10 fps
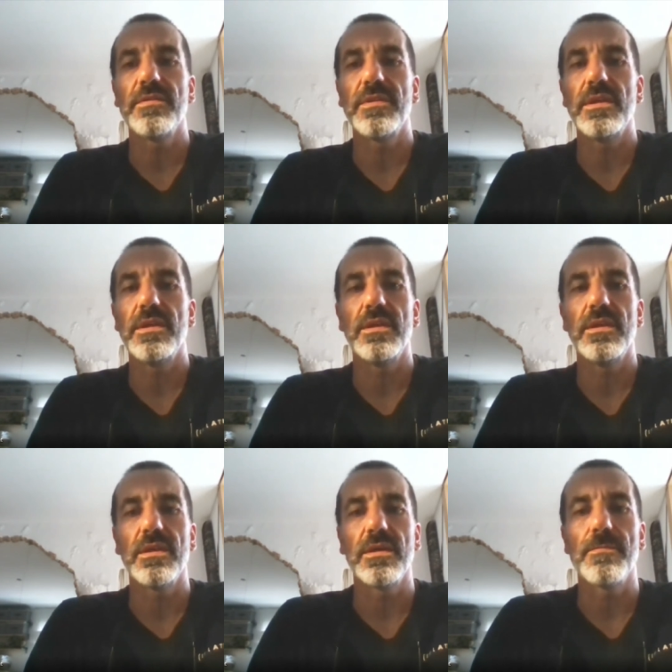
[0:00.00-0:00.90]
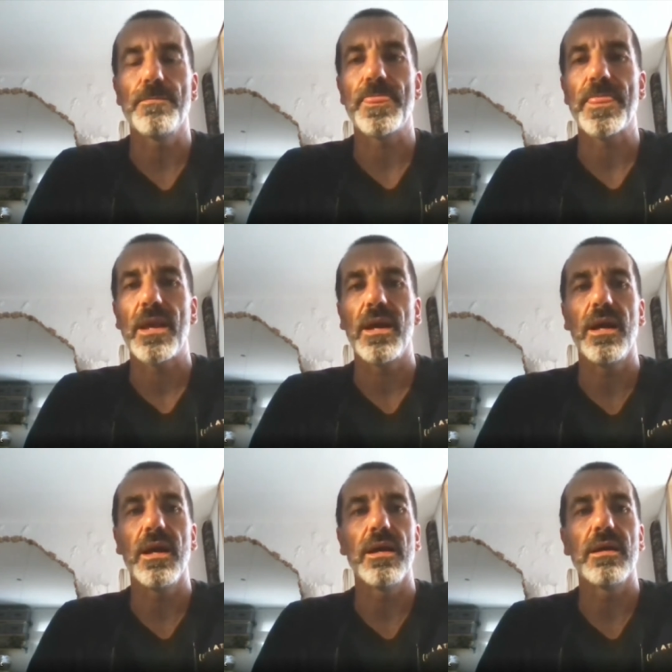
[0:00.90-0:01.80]
of the um,
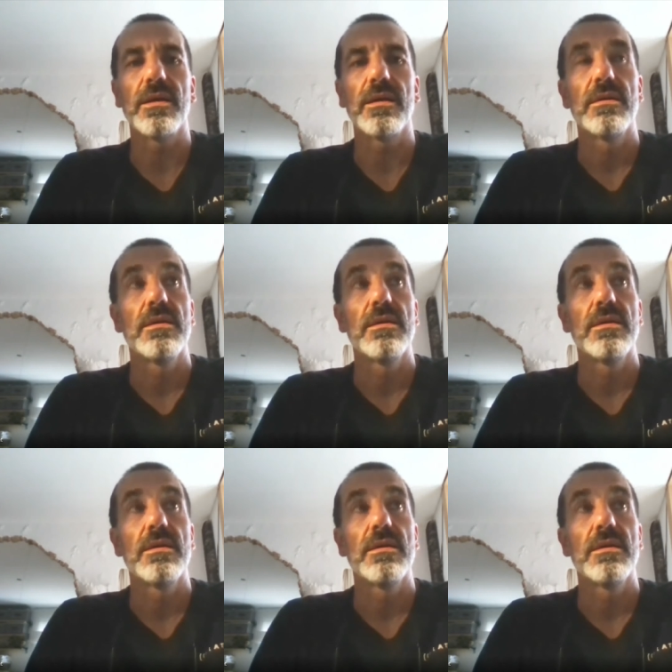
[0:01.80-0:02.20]
uh,